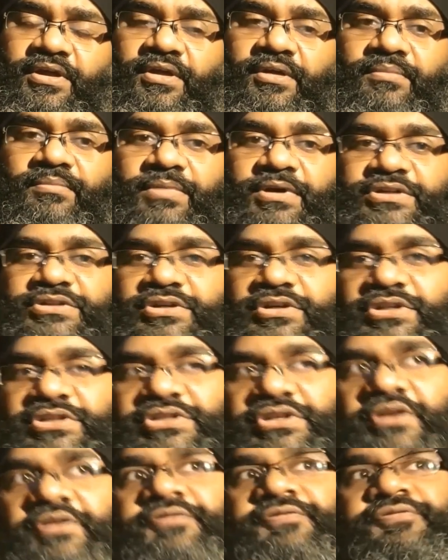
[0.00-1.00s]
but
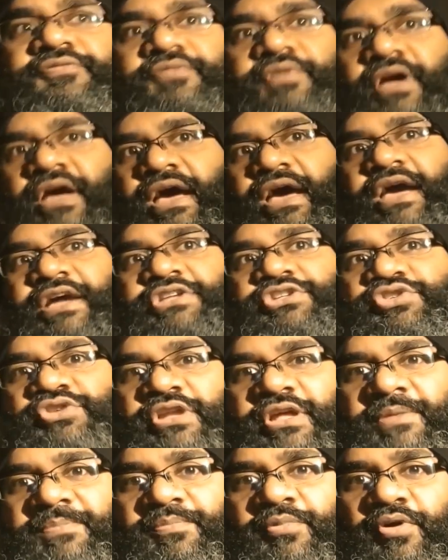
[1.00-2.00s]
Derf
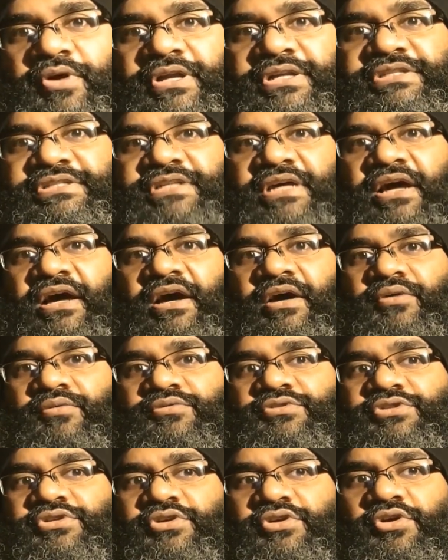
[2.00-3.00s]
actually points
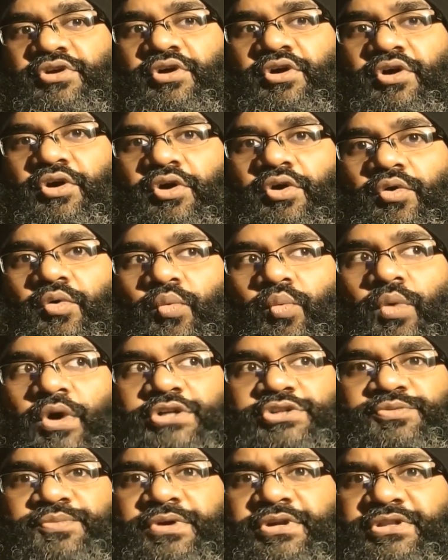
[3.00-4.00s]
out
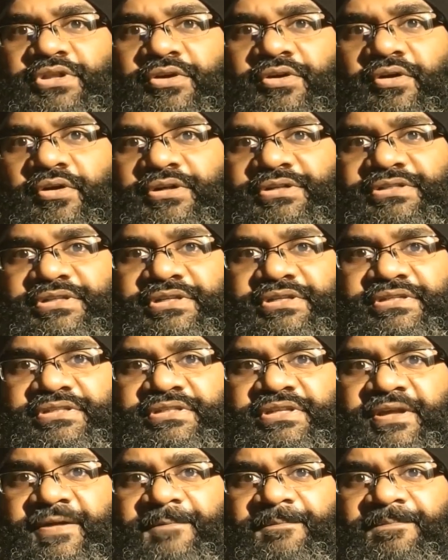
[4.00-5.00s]
what were the causes
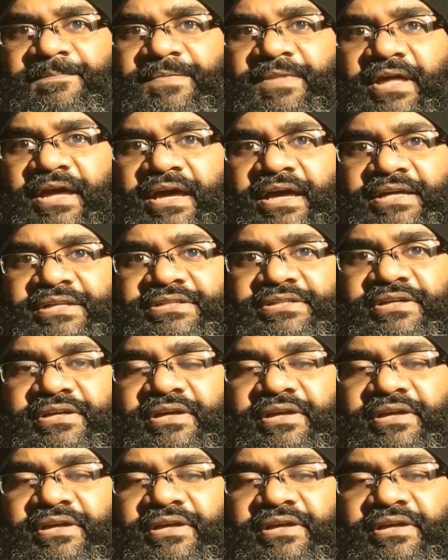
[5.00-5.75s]
that